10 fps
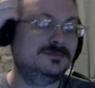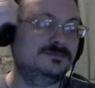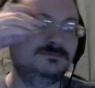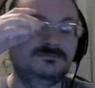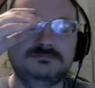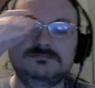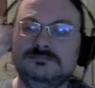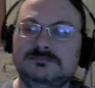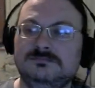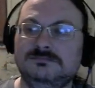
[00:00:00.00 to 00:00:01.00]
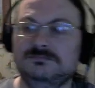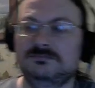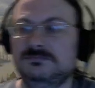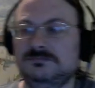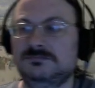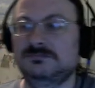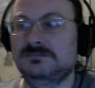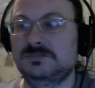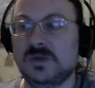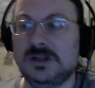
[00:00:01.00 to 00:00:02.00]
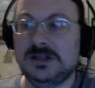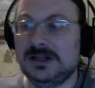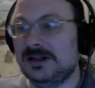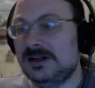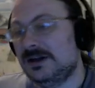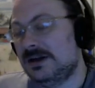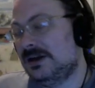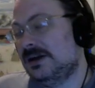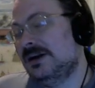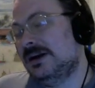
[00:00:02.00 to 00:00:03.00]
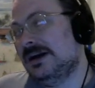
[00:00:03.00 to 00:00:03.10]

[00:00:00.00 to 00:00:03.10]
keep the game alive, so some of it is genuine.